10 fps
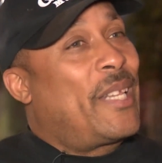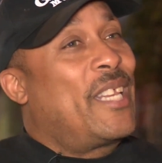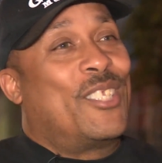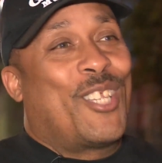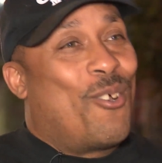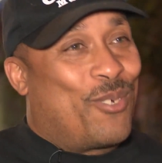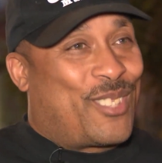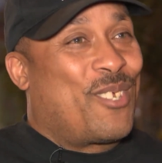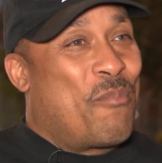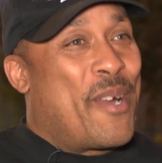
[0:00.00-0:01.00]
plenty of
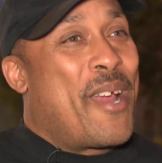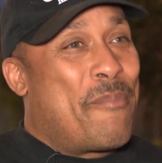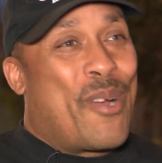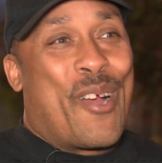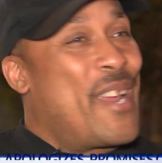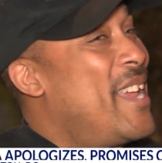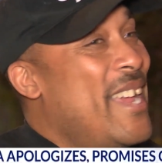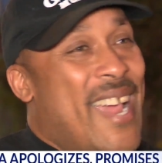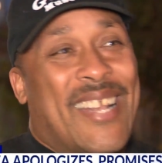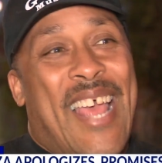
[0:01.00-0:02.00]
jokes on Marion Barry
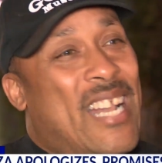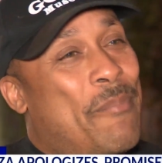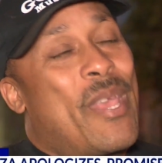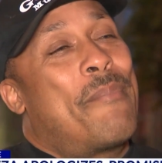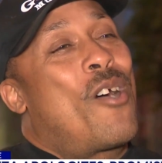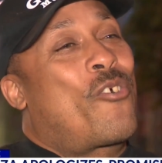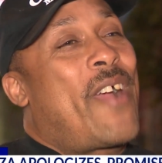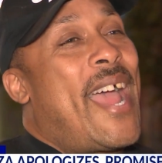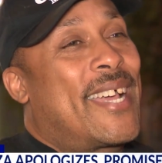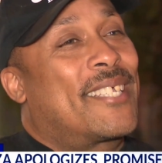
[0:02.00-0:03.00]
it didn't have to be about crack.